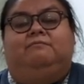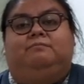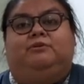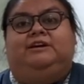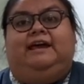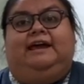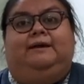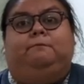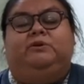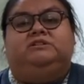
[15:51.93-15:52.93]
pre-K or
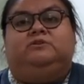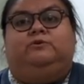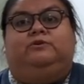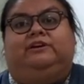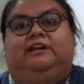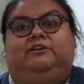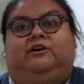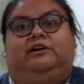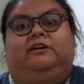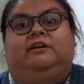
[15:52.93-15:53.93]
preschool or kindergarten.